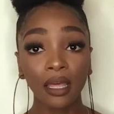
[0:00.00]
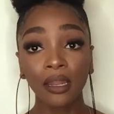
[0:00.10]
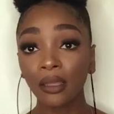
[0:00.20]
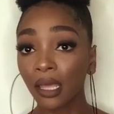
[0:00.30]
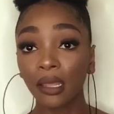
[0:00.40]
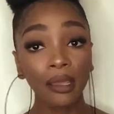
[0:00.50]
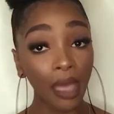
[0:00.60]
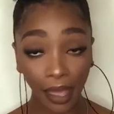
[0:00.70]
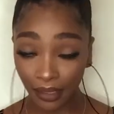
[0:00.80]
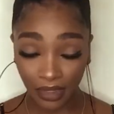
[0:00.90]
and
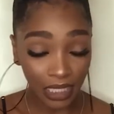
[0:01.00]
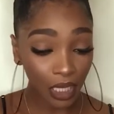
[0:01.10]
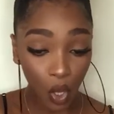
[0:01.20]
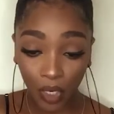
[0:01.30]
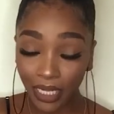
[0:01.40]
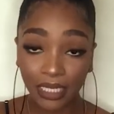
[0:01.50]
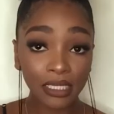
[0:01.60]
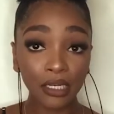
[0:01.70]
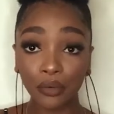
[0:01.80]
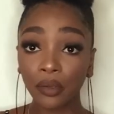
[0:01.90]
I think all ladies
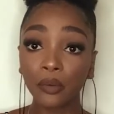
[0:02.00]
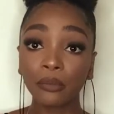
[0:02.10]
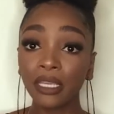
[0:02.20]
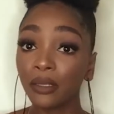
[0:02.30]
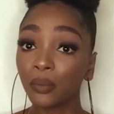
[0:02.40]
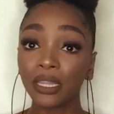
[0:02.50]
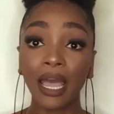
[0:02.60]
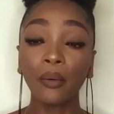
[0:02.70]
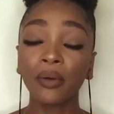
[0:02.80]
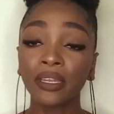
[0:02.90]
can agree with me with
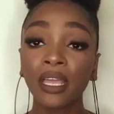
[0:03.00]
that one.